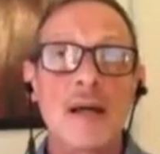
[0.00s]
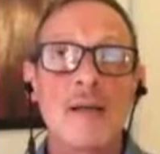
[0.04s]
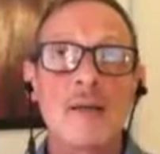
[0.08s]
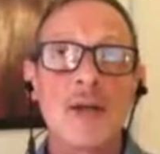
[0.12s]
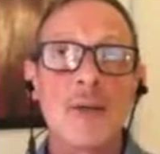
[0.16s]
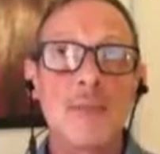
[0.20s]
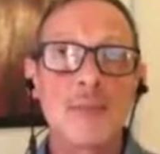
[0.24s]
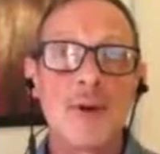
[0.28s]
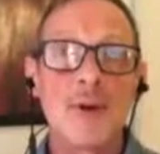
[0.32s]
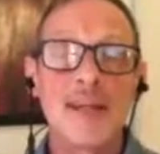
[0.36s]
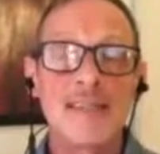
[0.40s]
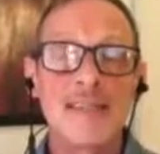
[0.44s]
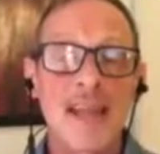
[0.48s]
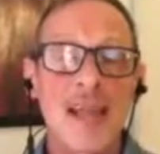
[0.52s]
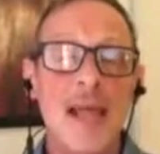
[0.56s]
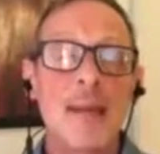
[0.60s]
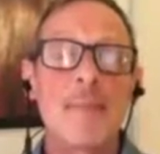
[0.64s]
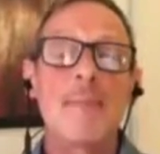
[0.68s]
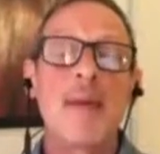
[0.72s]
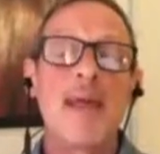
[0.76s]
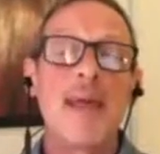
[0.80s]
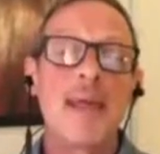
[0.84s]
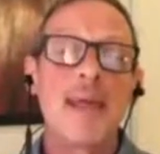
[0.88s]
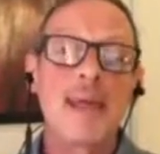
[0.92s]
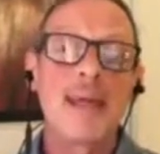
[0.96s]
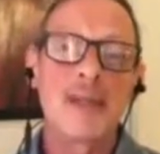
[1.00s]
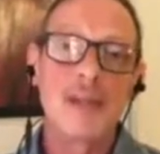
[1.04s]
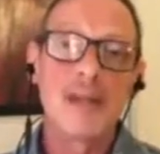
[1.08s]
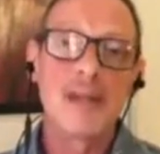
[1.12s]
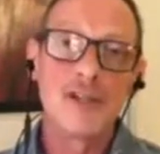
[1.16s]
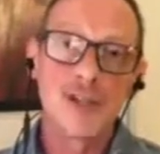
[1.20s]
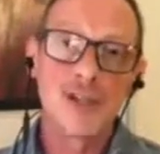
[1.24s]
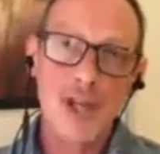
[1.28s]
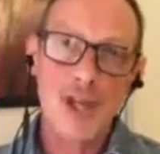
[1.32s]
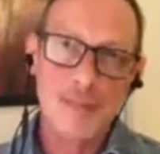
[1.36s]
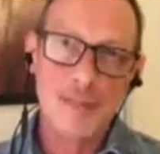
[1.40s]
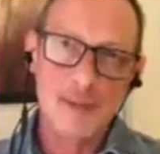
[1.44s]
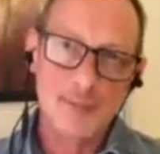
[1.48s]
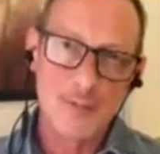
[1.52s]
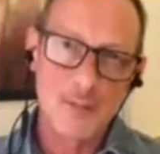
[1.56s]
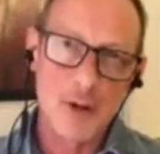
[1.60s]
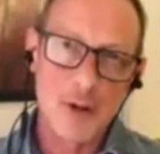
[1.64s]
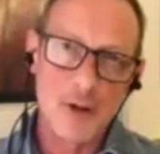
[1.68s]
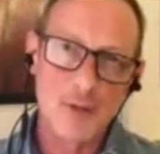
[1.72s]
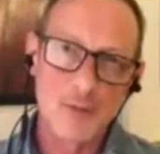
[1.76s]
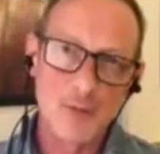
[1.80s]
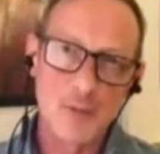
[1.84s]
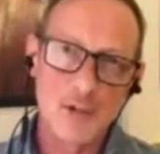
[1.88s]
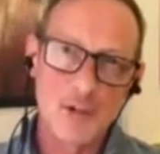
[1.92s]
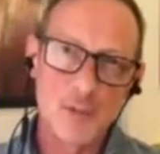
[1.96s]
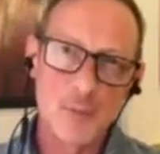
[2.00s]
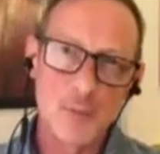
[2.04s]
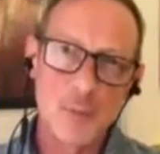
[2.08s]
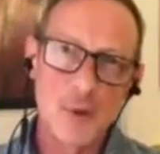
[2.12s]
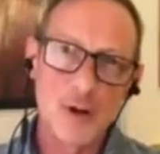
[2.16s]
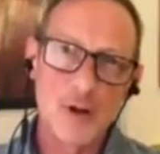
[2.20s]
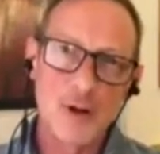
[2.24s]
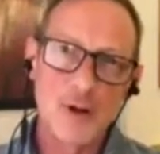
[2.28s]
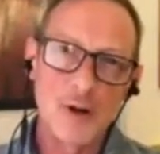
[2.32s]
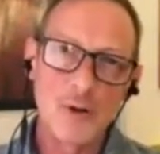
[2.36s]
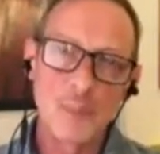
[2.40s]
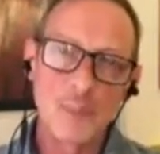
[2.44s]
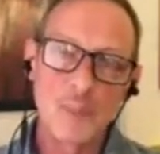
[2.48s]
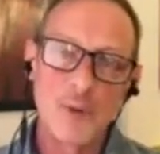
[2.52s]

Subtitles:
Human Rights Campaign, James Baldwin's work,